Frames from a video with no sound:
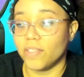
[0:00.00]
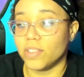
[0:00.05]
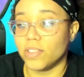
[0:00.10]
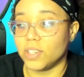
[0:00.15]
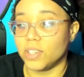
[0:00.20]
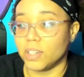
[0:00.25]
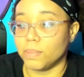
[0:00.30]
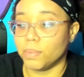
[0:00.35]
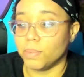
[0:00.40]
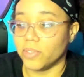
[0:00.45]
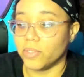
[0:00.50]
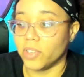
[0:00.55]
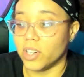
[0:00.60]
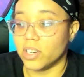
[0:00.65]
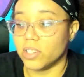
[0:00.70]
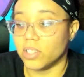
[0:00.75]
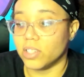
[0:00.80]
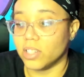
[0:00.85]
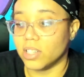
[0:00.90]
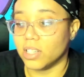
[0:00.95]
a cheaper
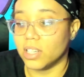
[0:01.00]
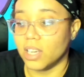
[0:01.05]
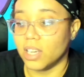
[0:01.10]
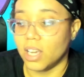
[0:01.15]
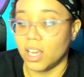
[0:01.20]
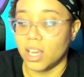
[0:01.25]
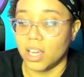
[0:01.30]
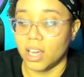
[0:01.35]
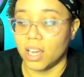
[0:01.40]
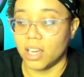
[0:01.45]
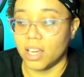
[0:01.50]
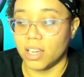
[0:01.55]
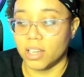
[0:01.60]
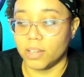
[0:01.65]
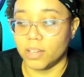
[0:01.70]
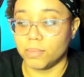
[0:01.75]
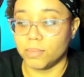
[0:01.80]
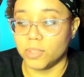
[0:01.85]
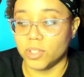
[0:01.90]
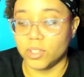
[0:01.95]
version,
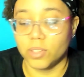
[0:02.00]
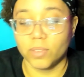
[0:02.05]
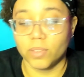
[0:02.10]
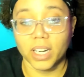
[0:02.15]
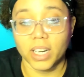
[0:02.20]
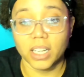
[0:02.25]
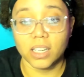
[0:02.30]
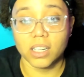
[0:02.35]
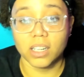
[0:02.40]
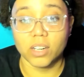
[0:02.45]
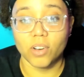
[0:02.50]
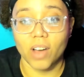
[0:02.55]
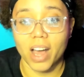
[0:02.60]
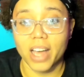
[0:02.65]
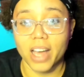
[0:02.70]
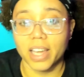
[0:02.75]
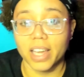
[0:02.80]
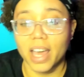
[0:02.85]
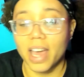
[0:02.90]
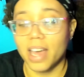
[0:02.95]
just the regular
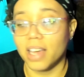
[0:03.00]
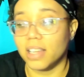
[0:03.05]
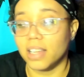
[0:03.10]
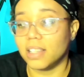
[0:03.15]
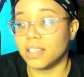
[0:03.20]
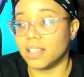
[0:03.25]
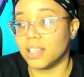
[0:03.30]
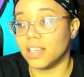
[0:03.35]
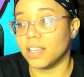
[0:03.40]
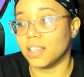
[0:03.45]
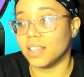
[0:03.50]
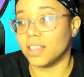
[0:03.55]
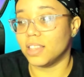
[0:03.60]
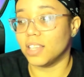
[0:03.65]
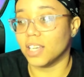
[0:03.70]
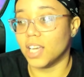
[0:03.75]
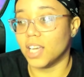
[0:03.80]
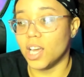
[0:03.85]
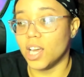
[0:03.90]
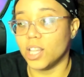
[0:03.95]
Quadcast.
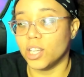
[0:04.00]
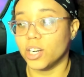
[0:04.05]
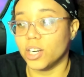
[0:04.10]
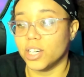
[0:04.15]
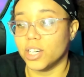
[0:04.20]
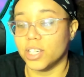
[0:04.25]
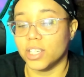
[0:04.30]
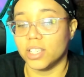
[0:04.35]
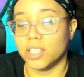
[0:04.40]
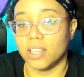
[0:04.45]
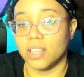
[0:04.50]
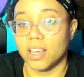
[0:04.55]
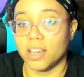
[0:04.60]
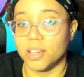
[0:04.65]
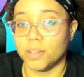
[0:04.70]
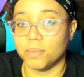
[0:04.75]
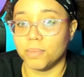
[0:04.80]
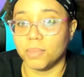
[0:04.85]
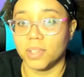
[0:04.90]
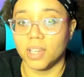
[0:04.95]
The color is, the
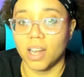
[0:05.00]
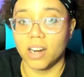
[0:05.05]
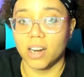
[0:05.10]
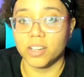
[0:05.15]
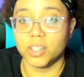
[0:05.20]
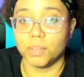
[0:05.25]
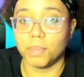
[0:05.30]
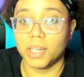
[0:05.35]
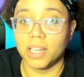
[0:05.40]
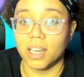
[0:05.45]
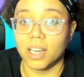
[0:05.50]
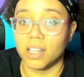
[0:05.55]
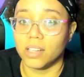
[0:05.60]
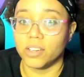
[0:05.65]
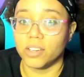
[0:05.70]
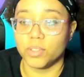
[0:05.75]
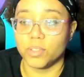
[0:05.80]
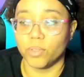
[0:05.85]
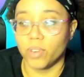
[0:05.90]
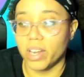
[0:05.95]
RGB color
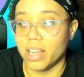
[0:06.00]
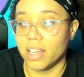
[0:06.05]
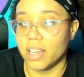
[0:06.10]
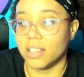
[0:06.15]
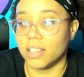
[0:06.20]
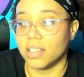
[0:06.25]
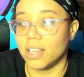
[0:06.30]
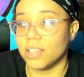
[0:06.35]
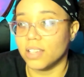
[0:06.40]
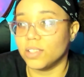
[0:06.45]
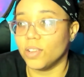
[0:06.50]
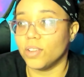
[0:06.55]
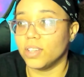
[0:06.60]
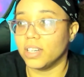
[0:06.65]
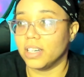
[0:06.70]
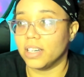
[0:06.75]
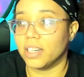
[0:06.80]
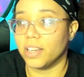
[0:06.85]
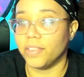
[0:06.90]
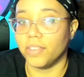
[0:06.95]
is red. That's the
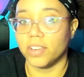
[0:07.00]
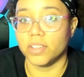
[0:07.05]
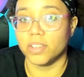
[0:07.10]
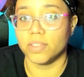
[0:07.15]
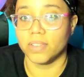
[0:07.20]
only difference